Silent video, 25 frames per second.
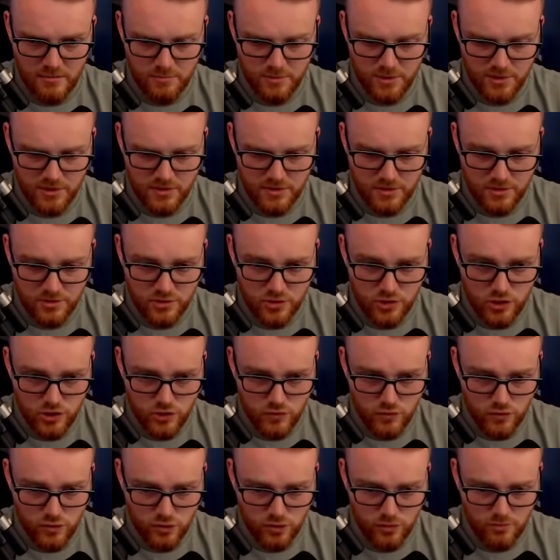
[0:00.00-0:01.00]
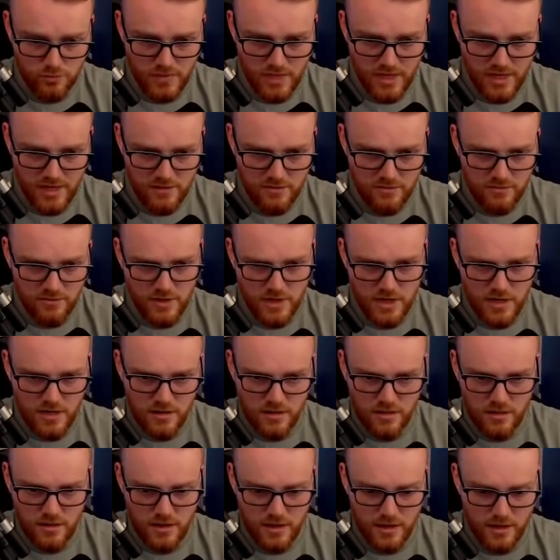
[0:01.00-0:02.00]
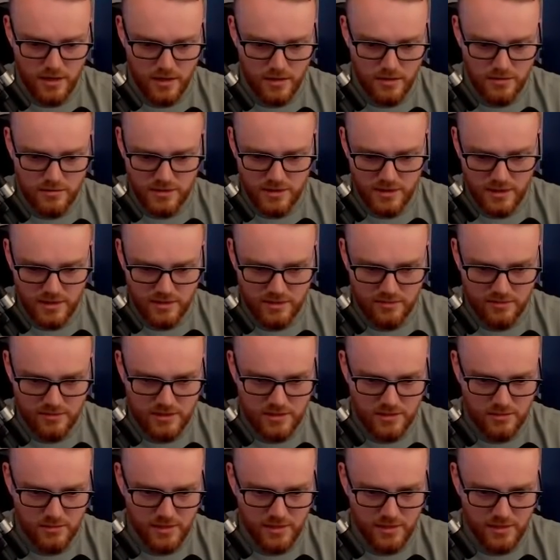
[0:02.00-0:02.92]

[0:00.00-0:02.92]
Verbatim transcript: put the shroom light right there. So that'll give us some